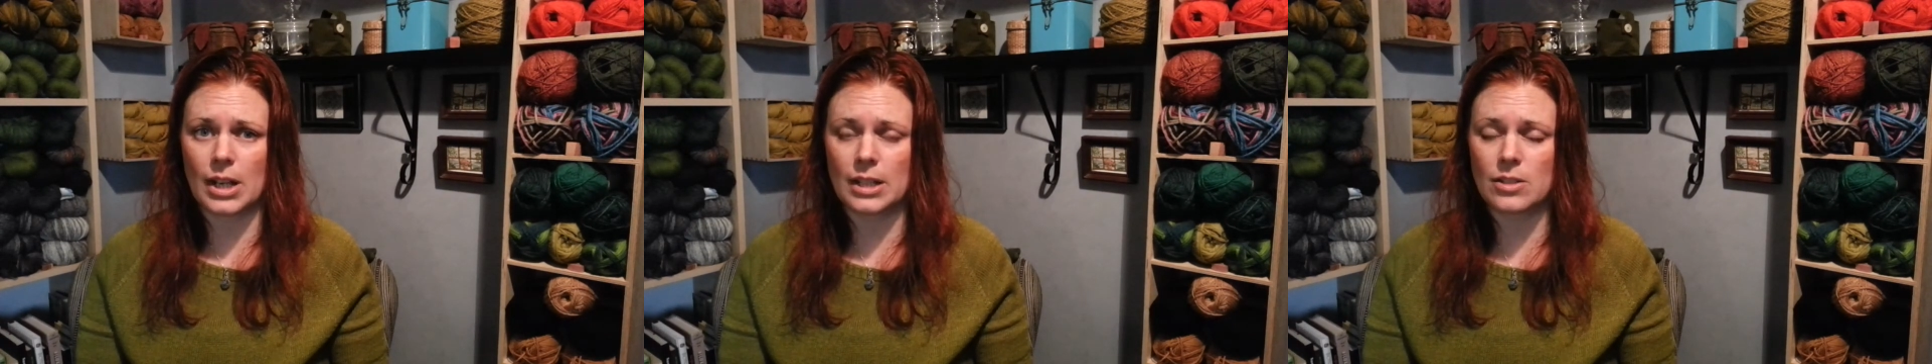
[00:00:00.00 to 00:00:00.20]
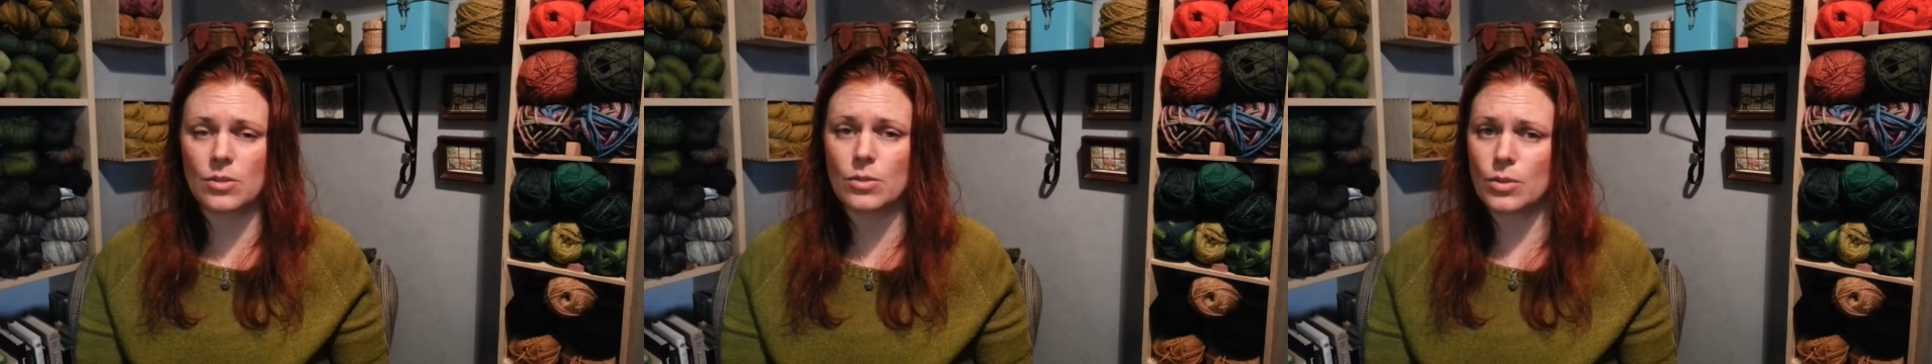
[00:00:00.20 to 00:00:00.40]

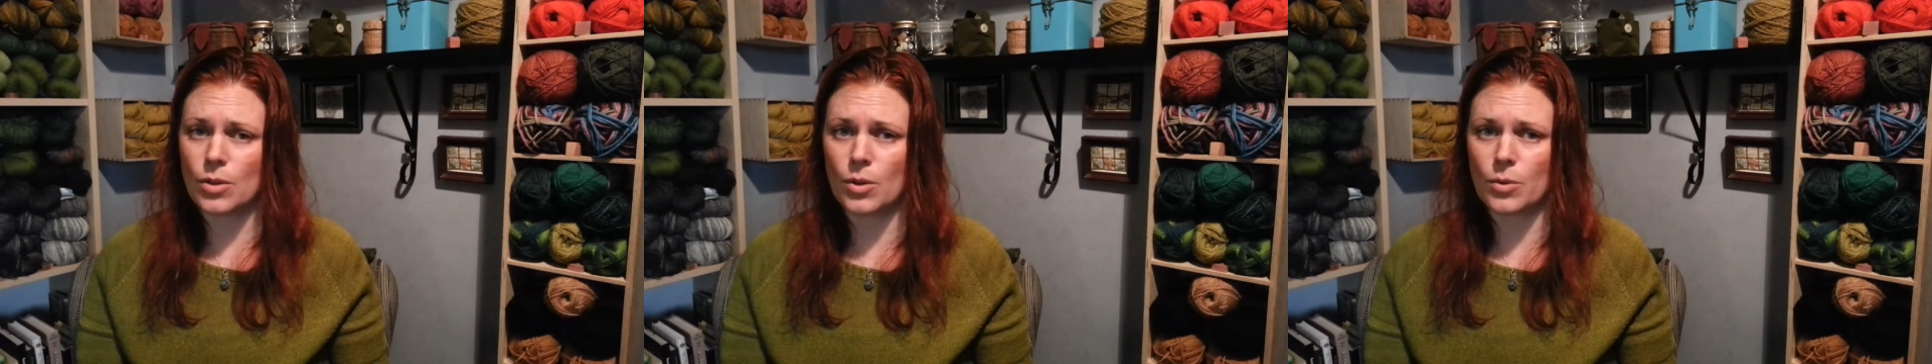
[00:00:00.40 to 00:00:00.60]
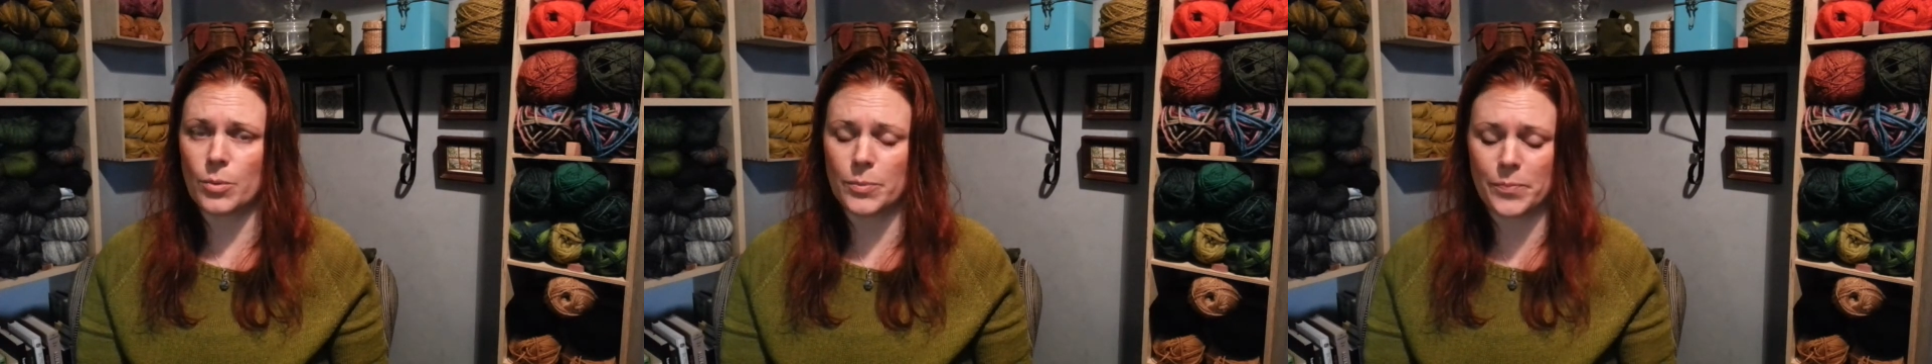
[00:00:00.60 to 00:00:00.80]
I don't
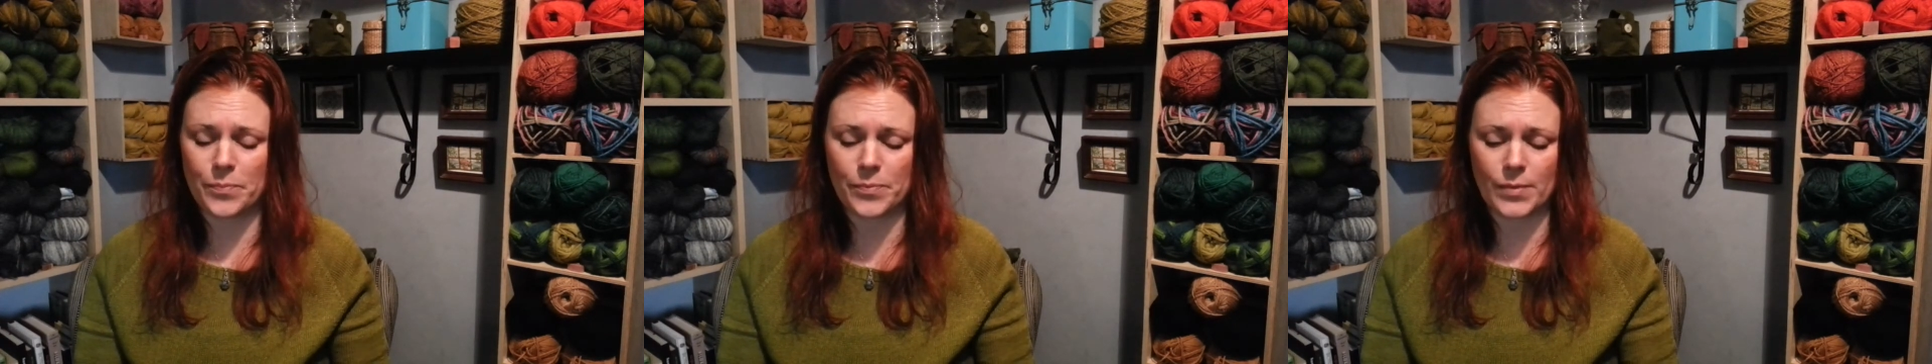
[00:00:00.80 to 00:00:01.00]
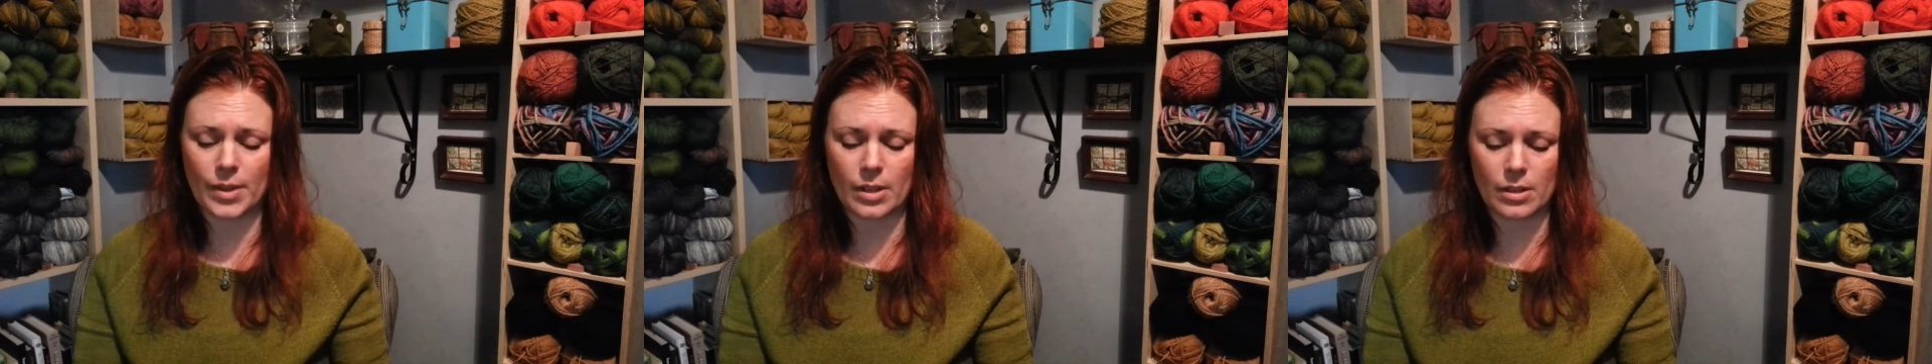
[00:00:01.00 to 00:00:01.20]
know,
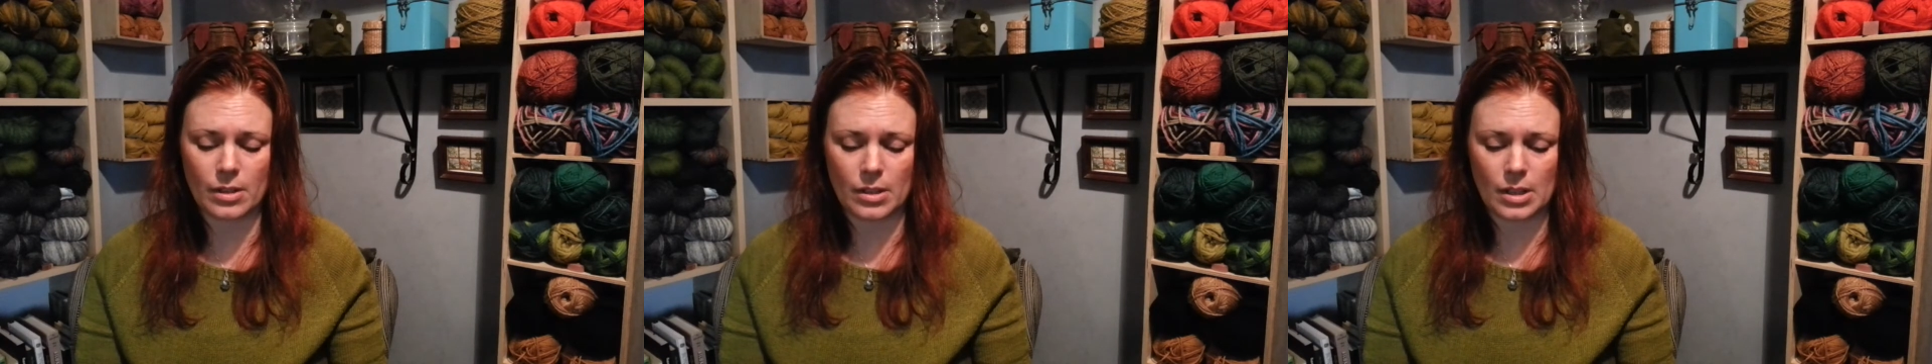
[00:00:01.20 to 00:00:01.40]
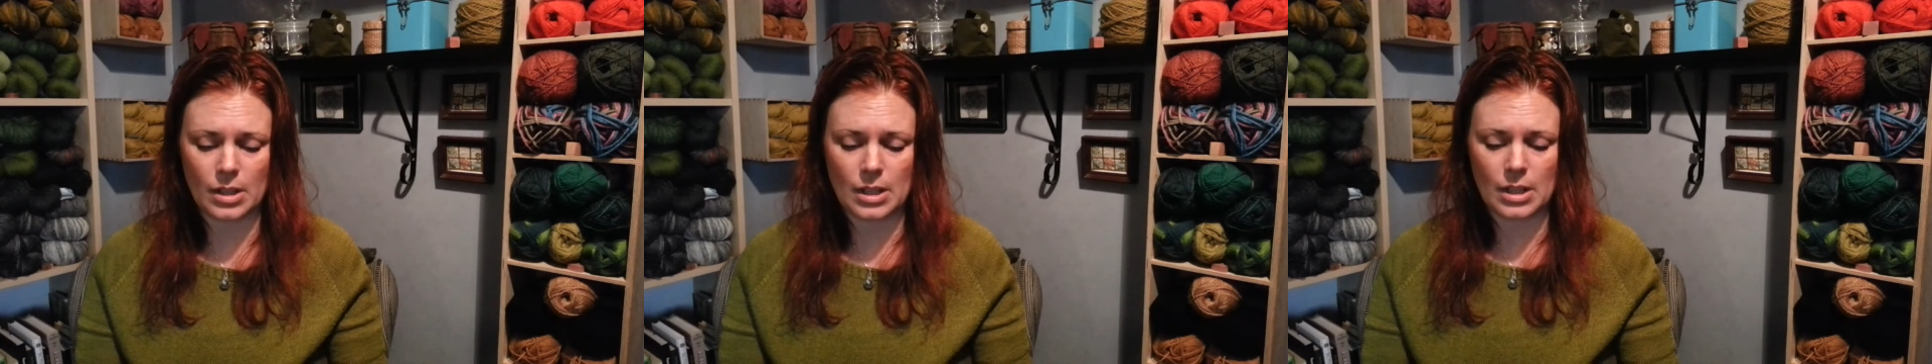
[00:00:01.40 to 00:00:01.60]

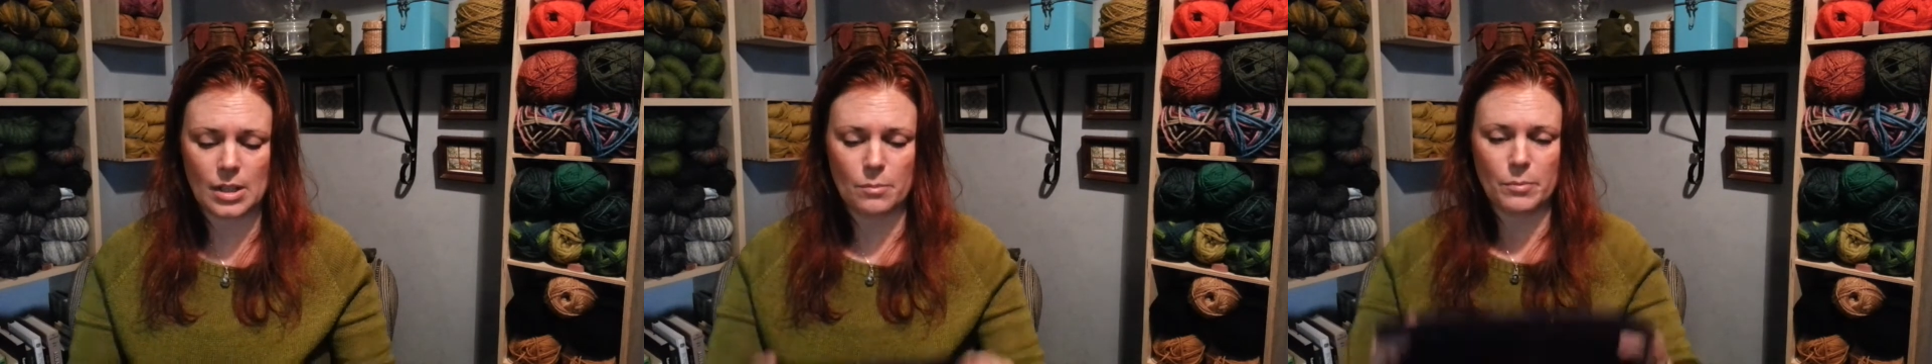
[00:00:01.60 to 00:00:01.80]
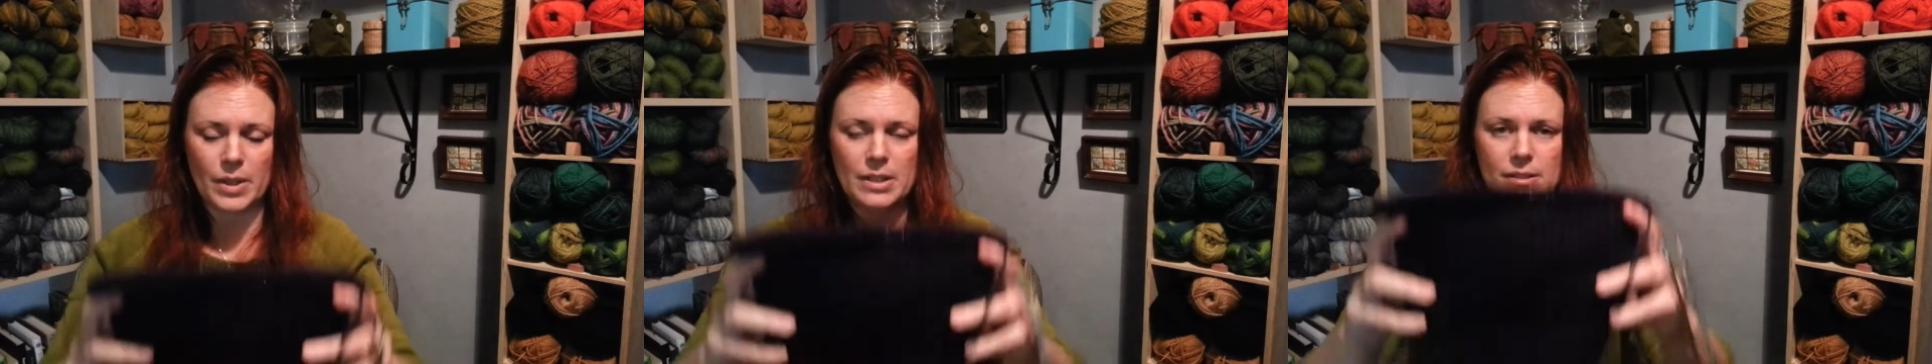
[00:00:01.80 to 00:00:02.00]

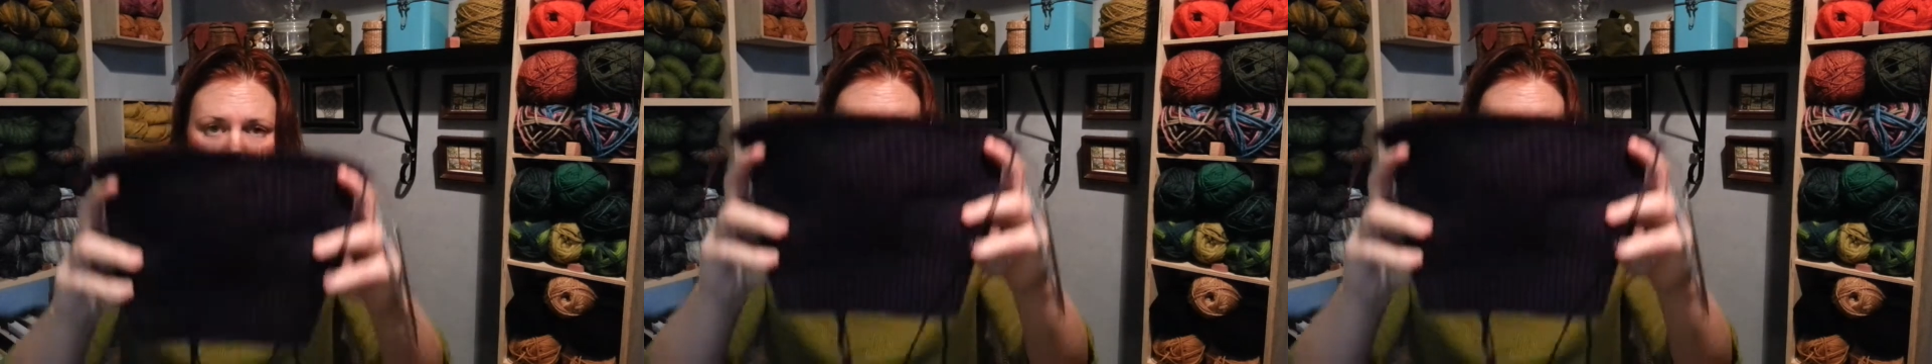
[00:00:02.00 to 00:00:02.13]
but